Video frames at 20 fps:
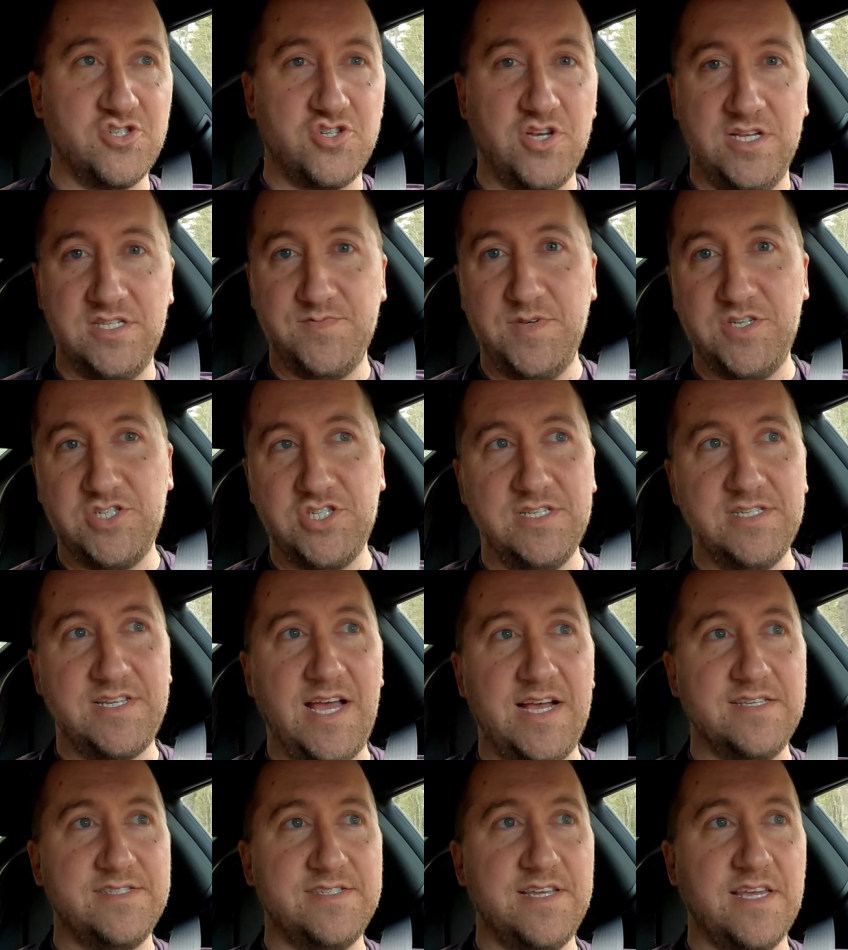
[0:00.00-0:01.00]
transmission
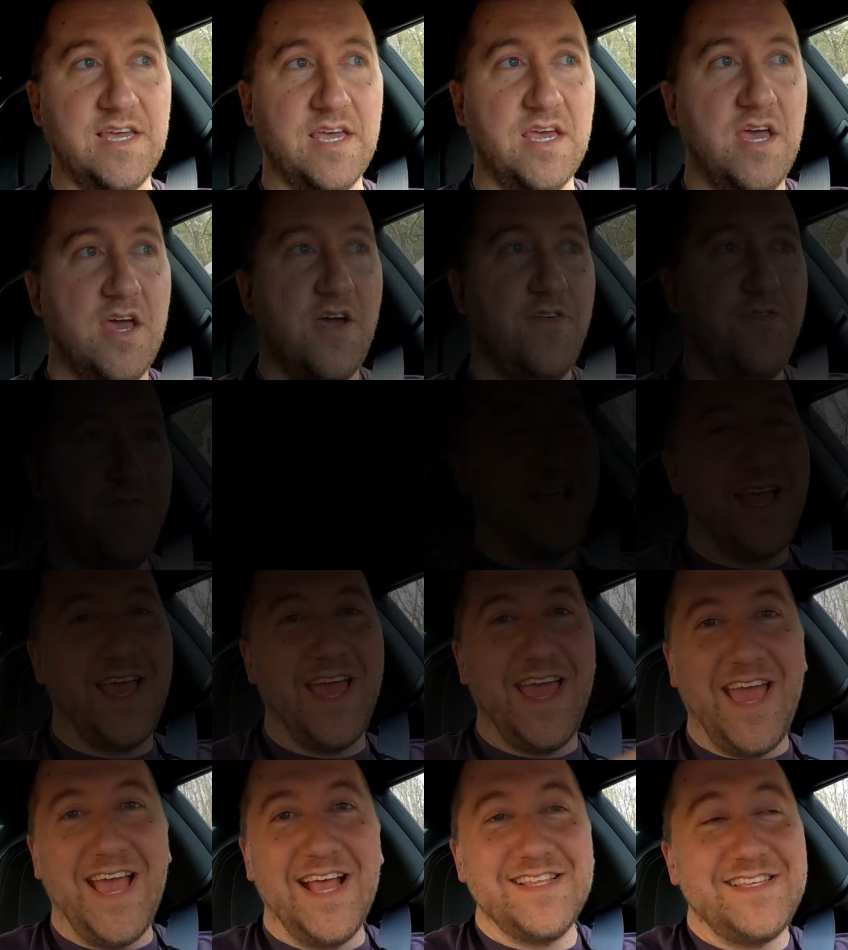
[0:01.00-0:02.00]
testing,
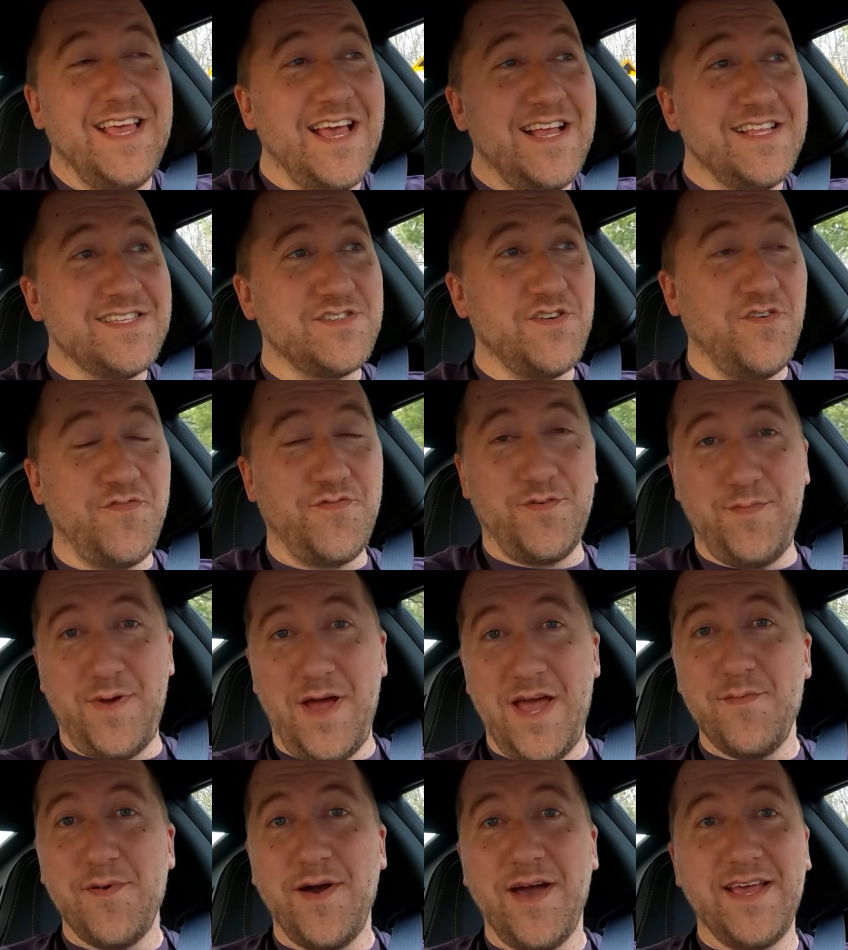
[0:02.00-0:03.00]
and so from
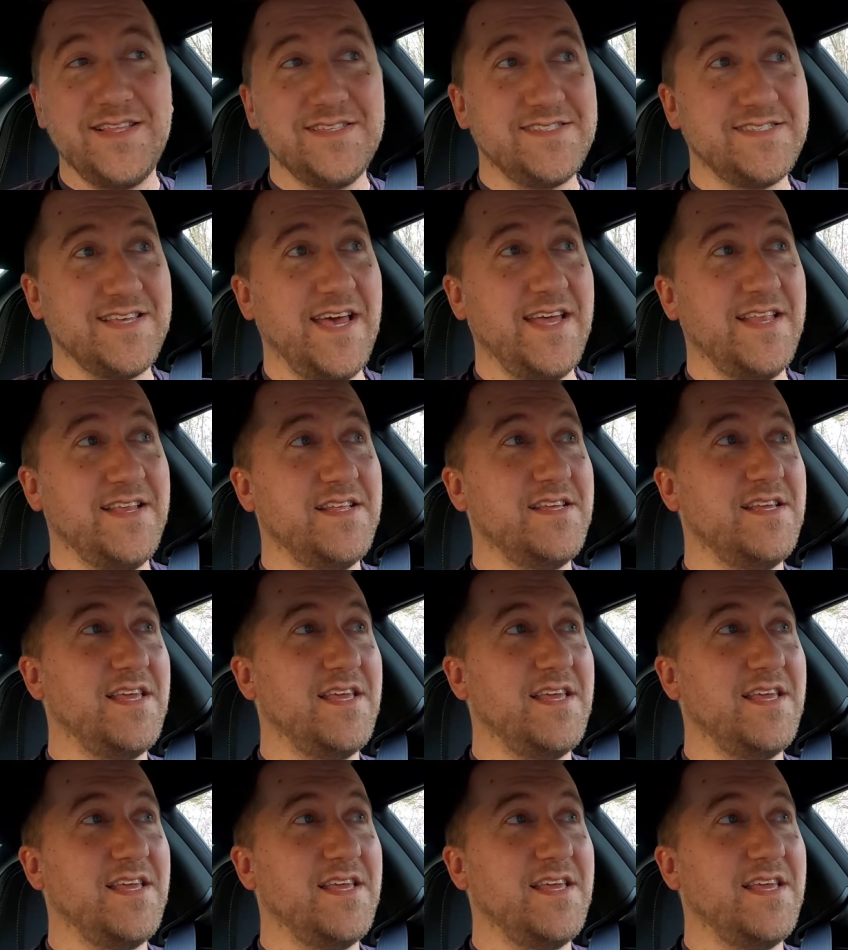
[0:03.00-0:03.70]
my mindset,